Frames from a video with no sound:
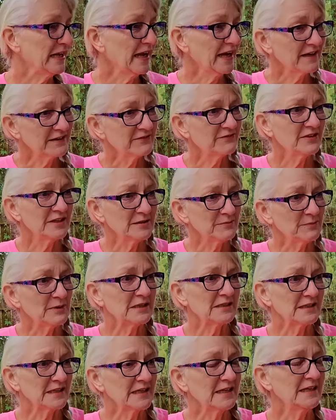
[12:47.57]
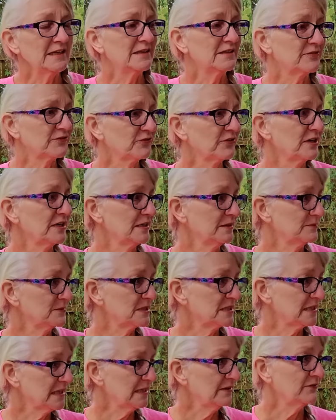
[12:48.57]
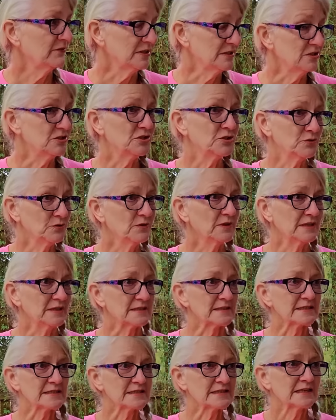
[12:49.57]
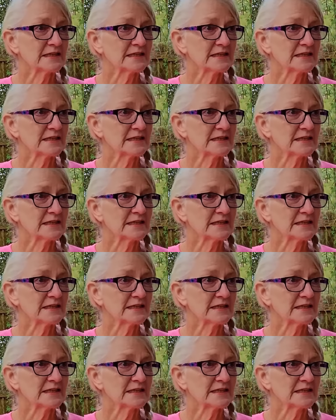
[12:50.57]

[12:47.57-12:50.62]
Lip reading: have the ability and the freedom to even do this.